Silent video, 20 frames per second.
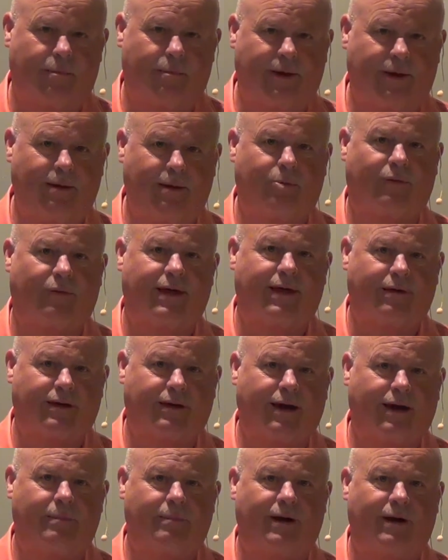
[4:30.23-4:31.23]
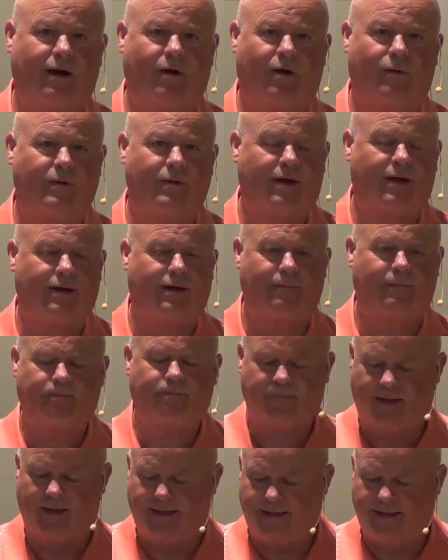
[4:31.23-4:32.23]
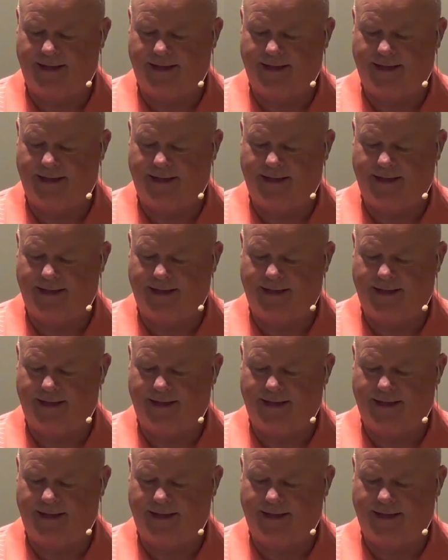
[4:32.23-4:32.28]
the people that are coming on.